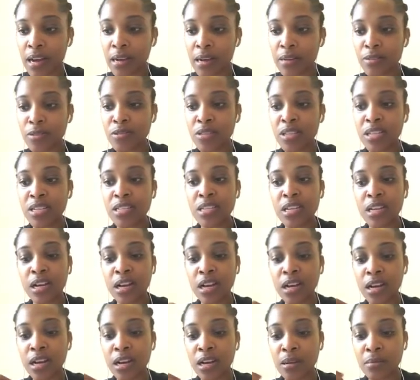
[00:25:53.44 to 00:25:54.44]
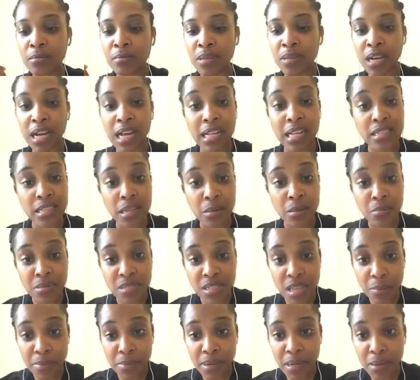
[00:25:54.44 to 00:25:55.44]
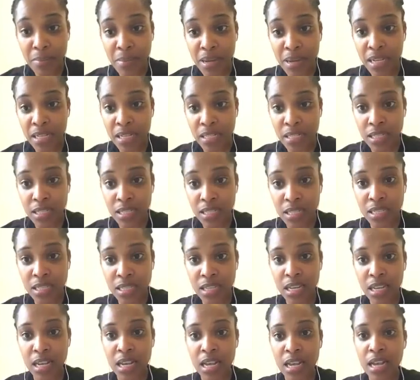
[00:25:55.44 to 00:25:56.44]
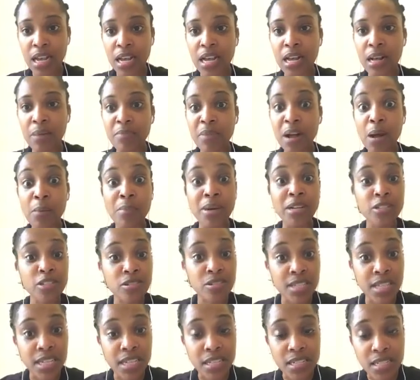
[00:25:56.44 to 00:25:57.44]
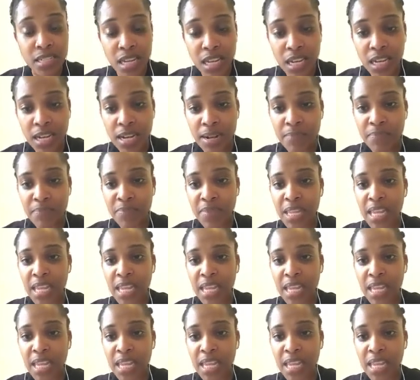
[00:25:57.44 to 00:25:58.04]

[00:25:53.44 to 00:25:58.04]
do they take calcium supplements? How much do they take?